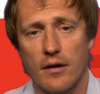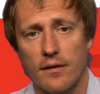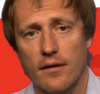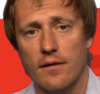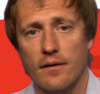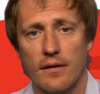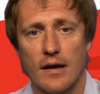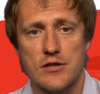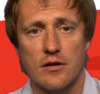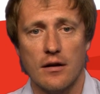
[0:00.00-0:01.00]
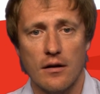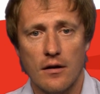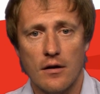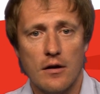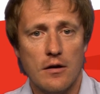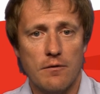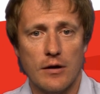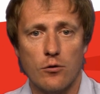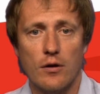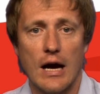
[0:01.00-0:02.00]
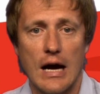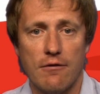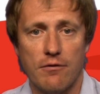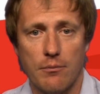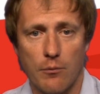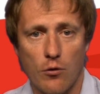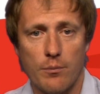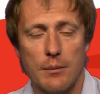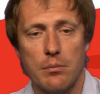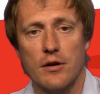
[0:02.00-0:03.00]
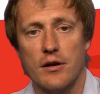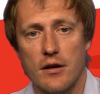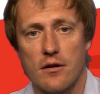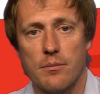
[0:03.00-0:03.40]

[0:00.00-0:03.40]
And then actually we could have more people here,